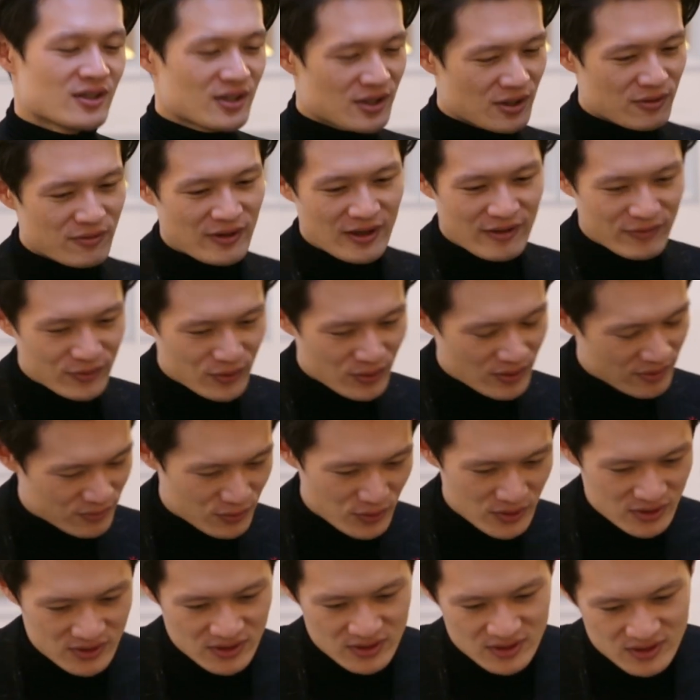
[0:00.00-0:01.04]
if I have to give
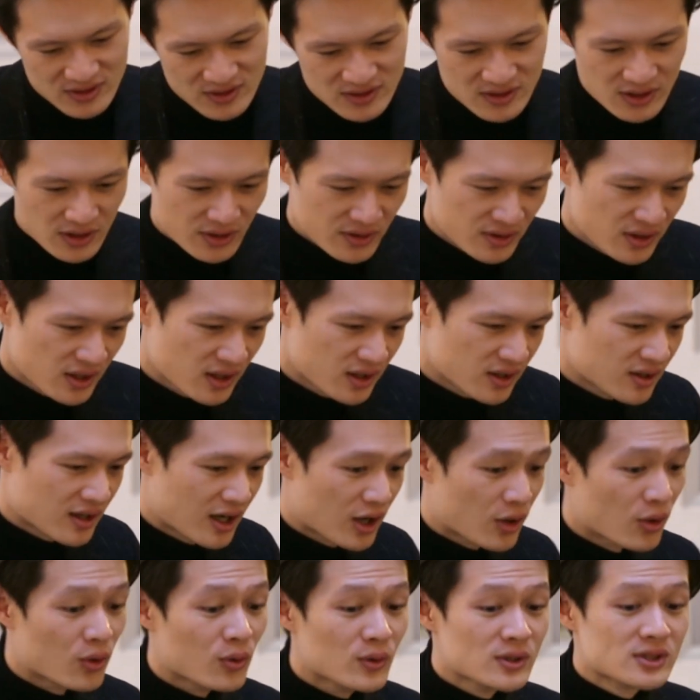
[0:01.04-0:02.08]
reasons, then
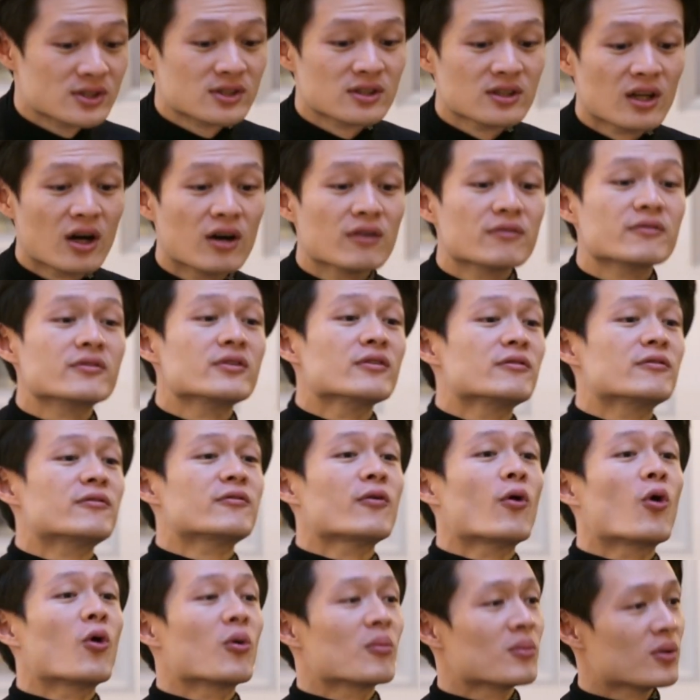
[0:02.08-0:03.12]
I always loved the
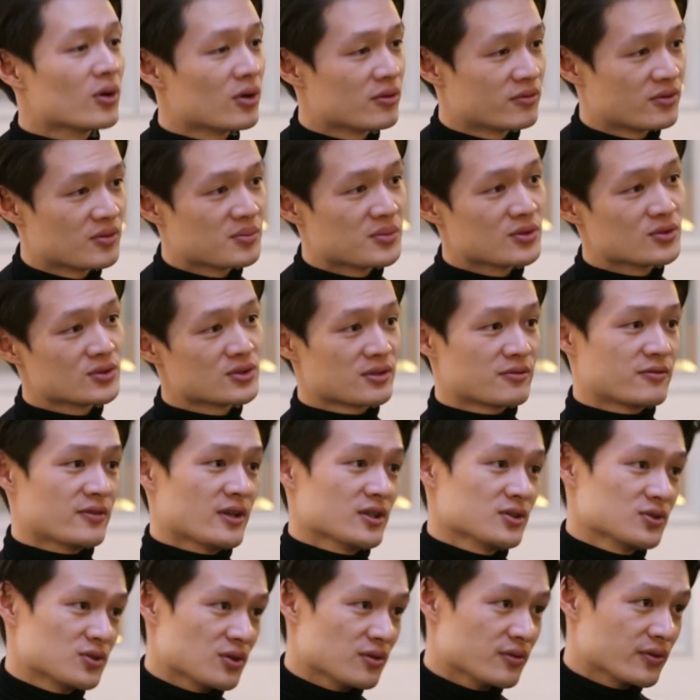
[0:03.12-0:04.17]
form of a music
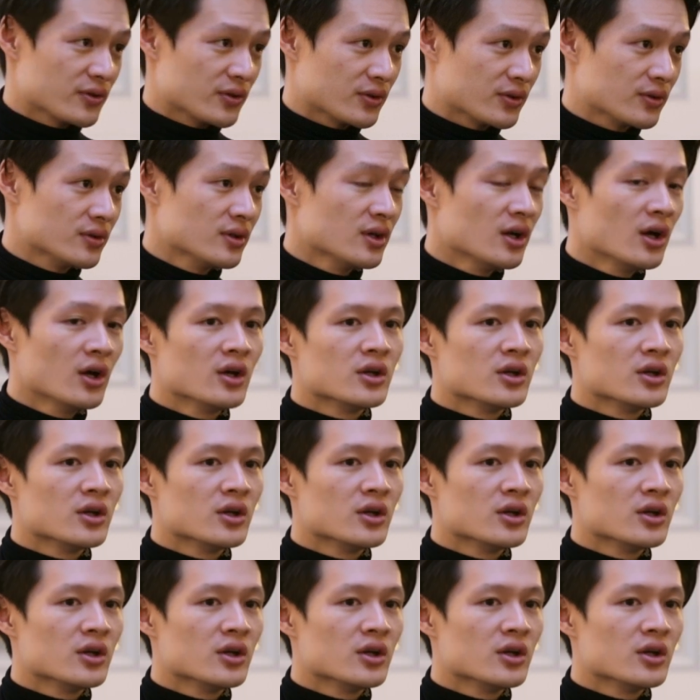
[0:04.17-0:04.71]
festival.